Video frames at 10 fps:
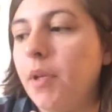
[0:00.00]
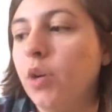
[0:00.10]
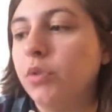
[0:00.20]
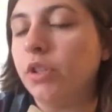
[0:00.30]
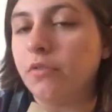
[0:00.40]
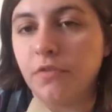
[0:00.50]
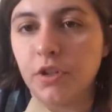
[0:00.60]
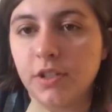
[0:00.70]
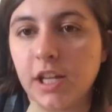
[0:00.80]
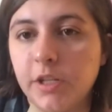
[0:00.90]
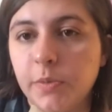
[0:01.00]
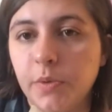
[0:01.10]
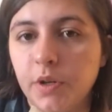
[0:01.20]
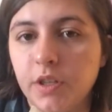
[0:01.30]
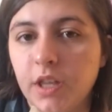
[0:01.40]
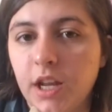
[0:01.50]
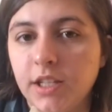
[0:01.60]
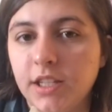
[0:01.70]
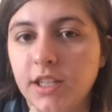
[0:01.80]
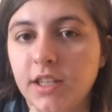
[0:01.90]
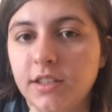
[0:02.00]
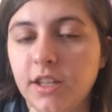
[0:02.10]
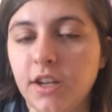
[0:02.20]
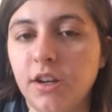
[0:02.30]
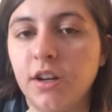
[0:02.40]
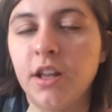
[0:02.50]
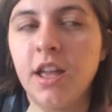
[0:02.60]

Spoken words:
better with the first sketchbook that I did this year.